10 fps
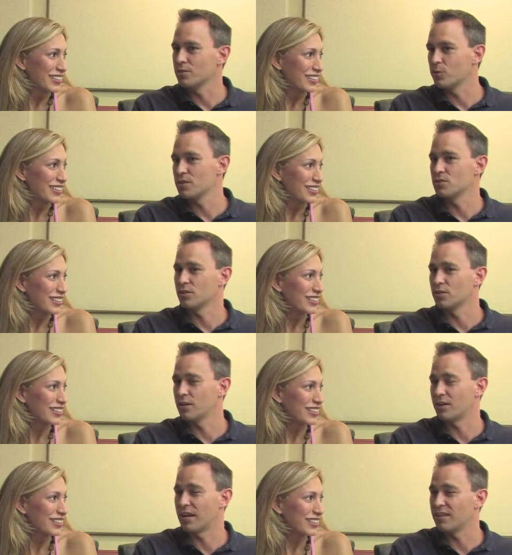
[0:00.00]
Speaker 1: the rest of your career,
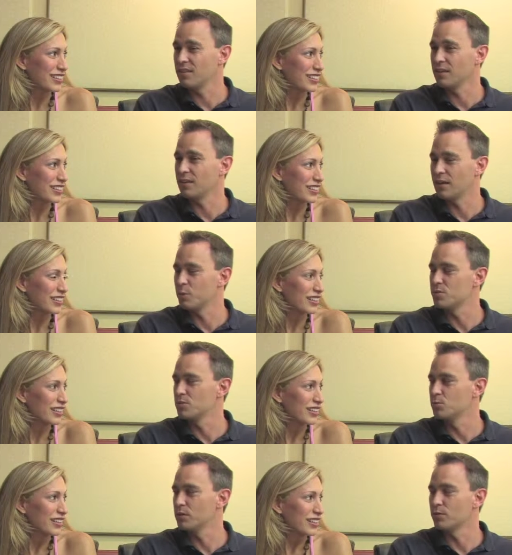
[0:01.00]
and I think it helps you
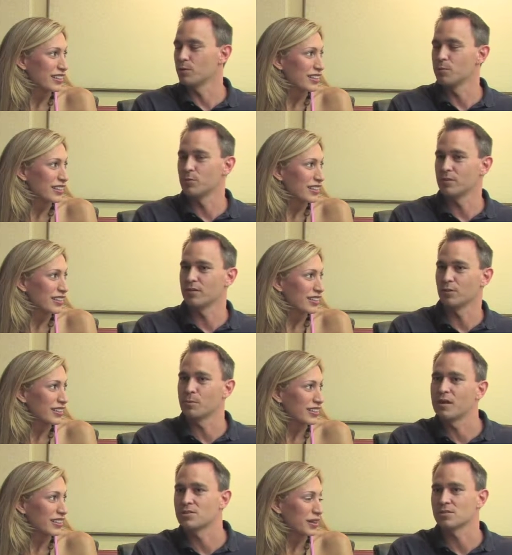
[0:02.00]
build rapport with your
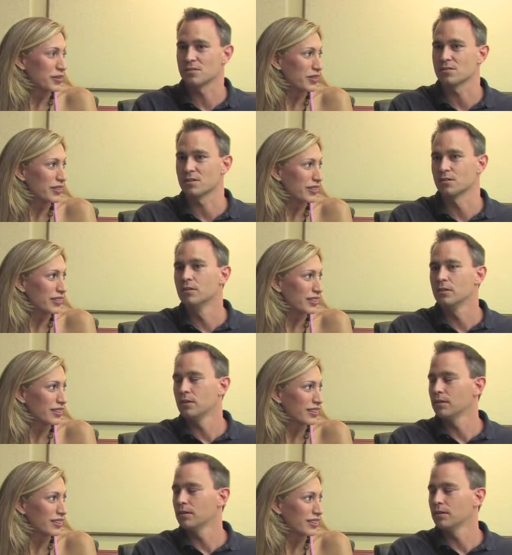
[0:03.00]
patients. Absolutely. And,